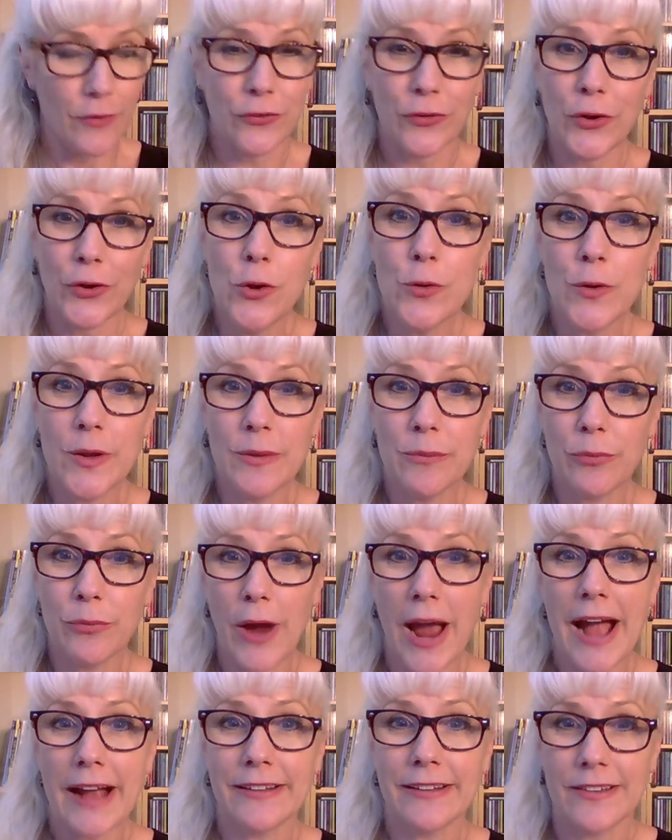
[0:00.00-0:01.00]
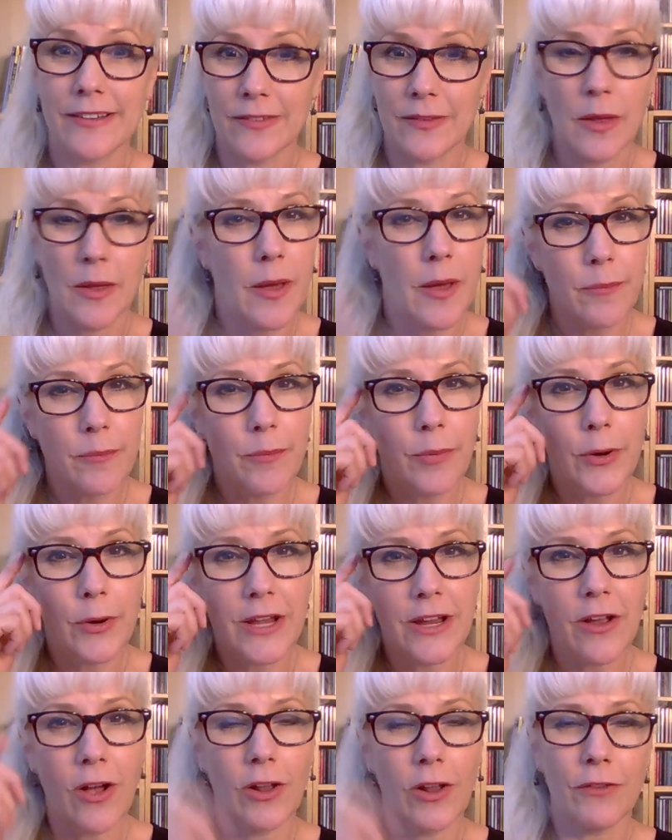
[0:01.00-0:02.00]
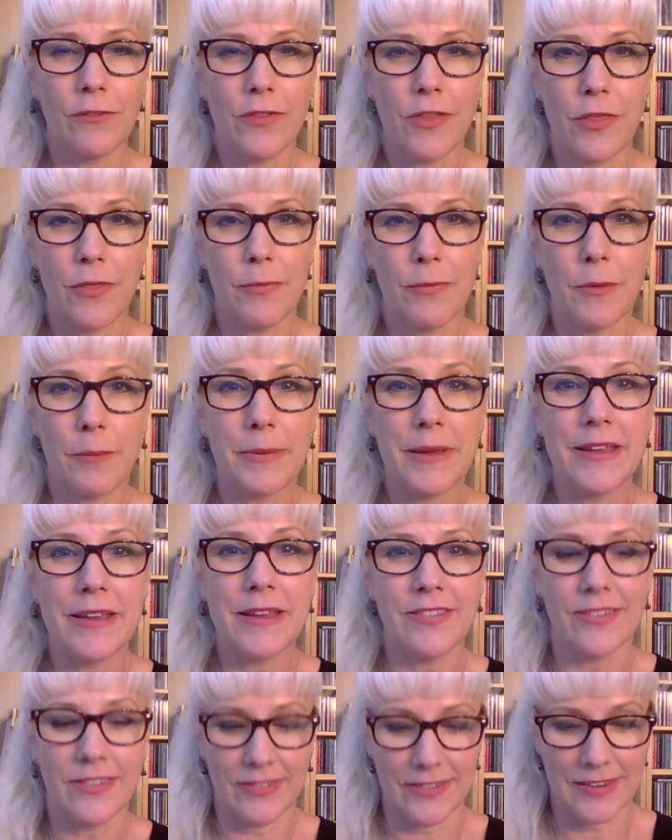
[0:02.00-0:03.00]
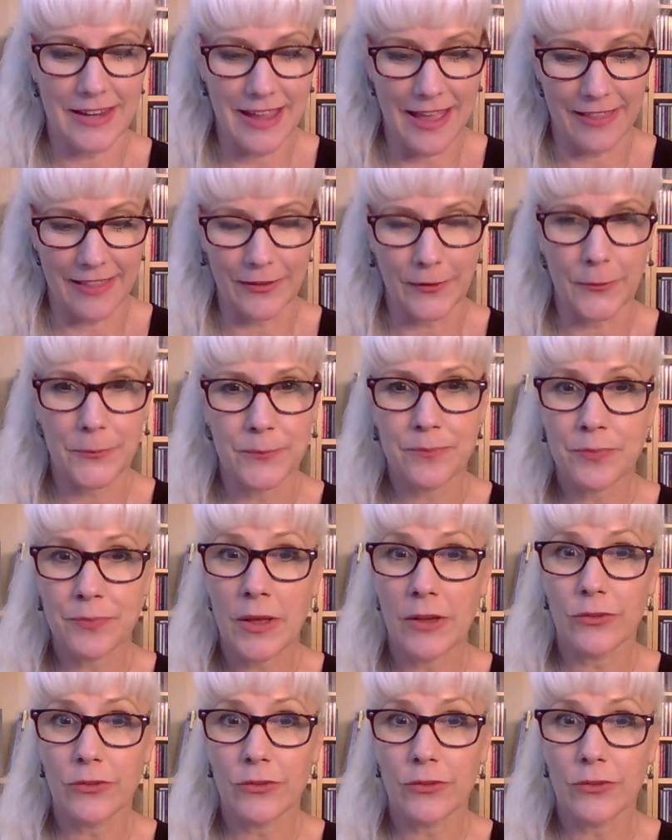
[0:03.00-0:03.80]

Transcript: So you can practice putting all of the, the pieces together.